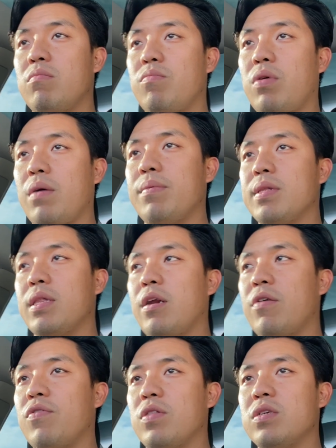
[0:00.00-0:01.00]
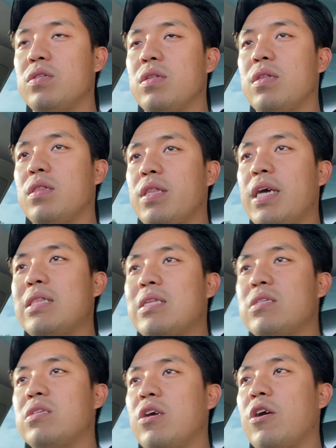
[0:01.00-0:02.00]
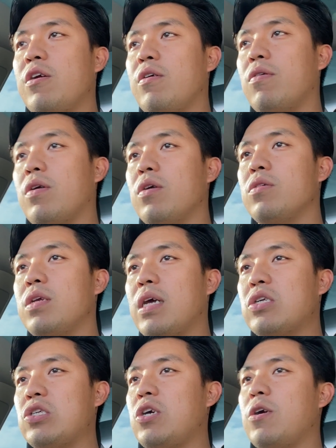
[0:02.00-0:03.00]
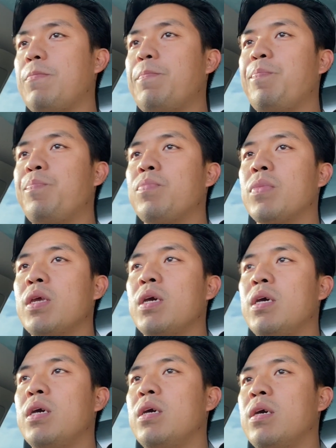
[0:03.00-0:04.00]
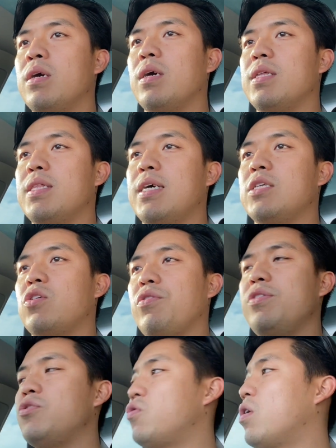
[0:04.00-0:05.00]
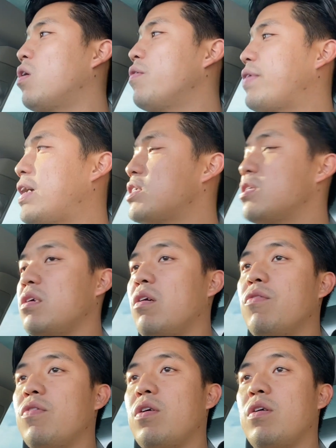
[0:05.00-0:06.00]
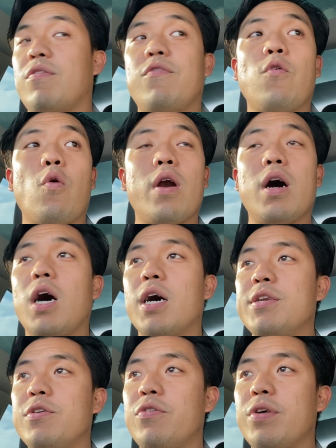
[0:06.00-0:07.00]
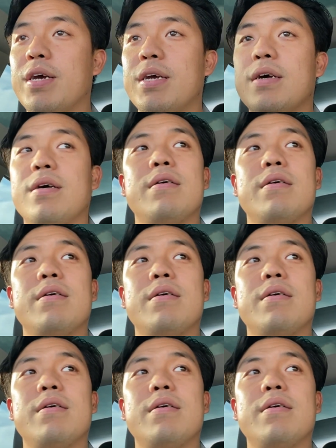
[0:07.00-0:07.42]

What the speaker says: probably late this year or early next year. And then so he drove actually over 400